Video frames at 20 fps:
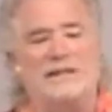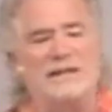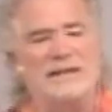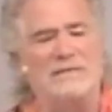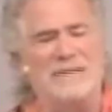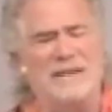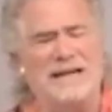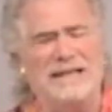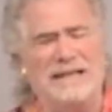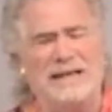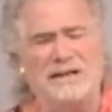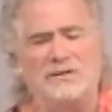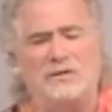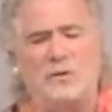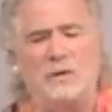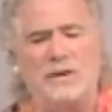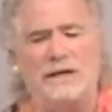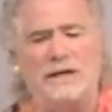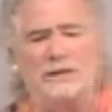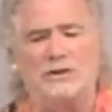was in my late
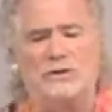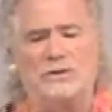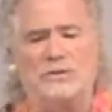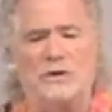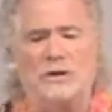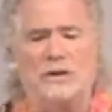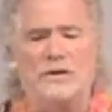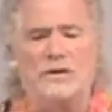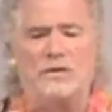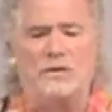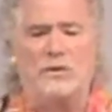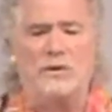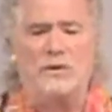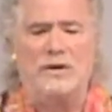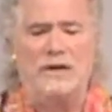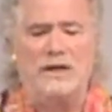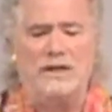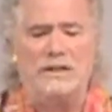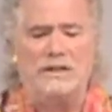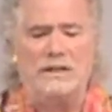20s or early
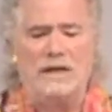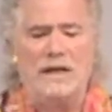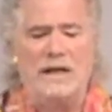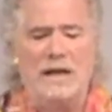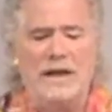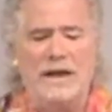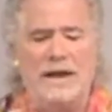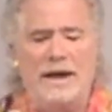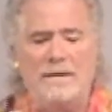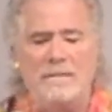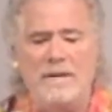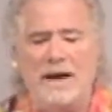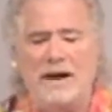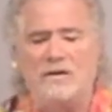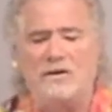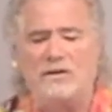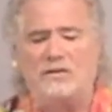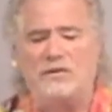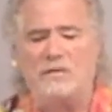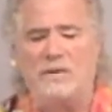30s and
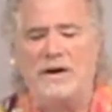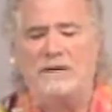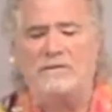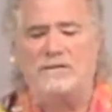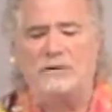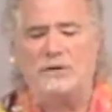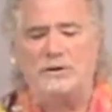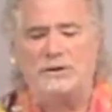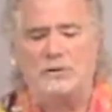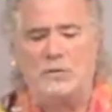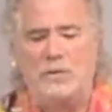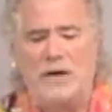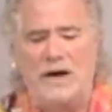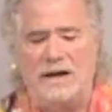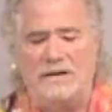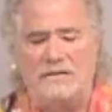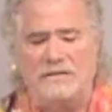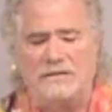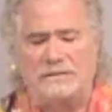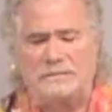married to my first
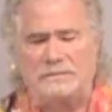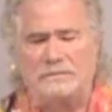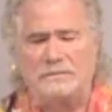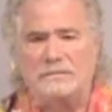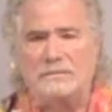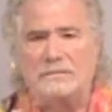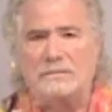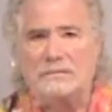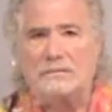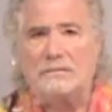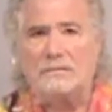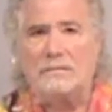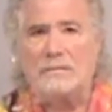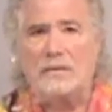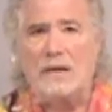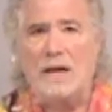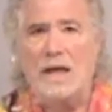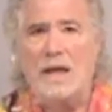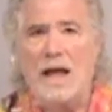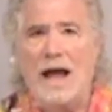wife,
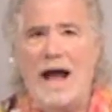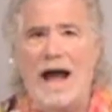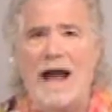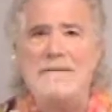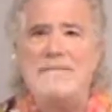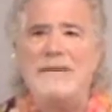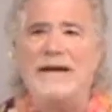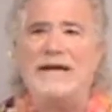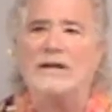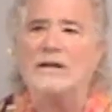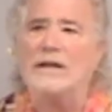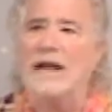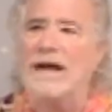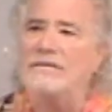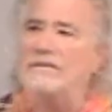I made a